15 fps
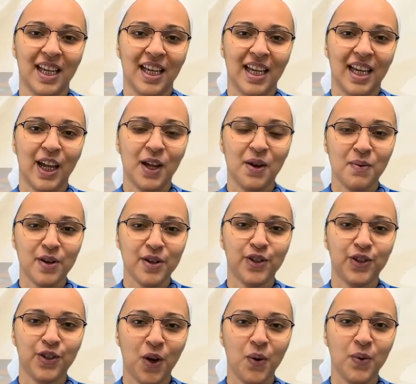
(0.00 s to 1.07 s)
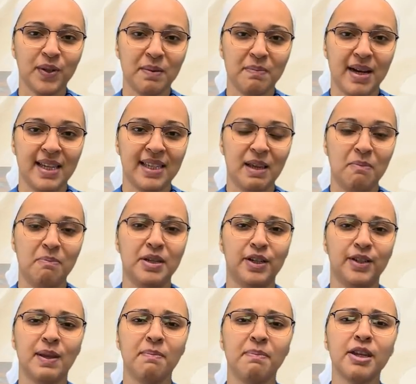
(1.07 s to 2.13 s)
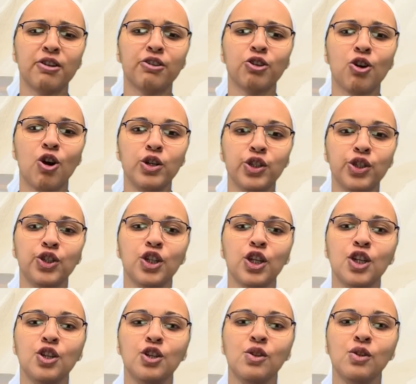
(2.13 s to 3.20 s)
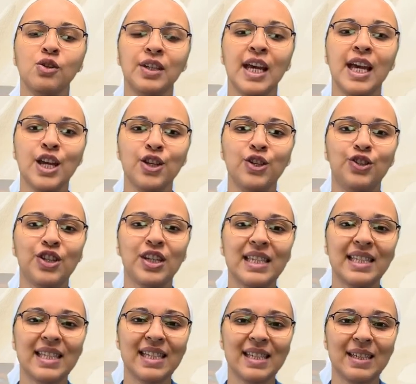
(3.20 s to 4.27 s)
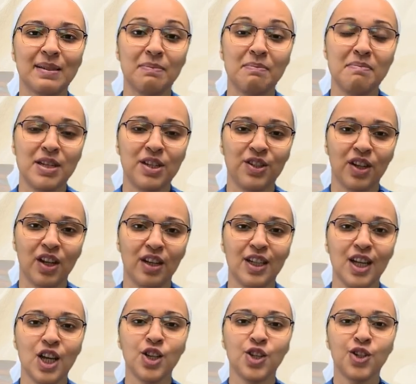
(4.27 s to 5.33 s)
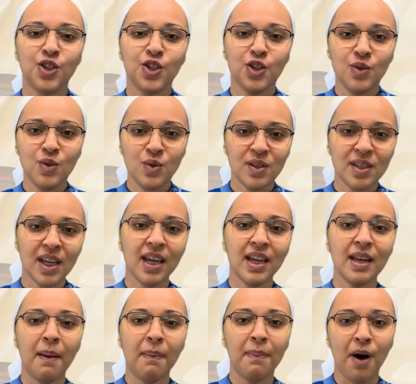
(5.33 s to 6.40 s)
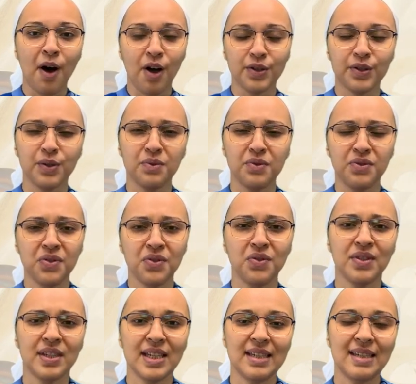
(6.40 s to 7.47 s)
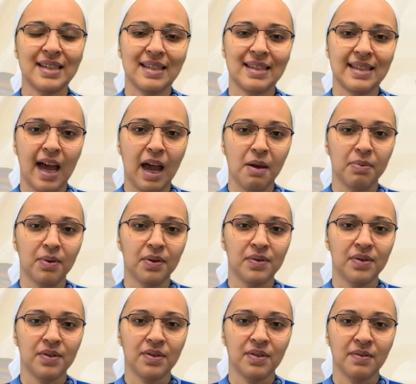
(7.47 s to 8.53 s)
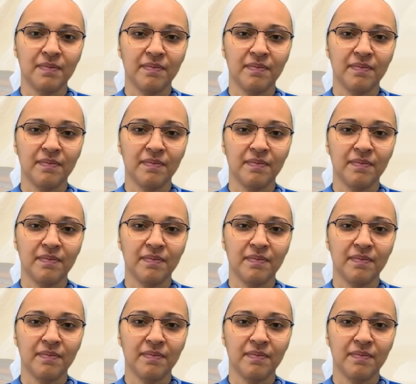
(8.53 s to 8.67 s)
He was chosen by St. Peter. St. Peter continued Jesus' mission, choosing apostles, choosing disciples.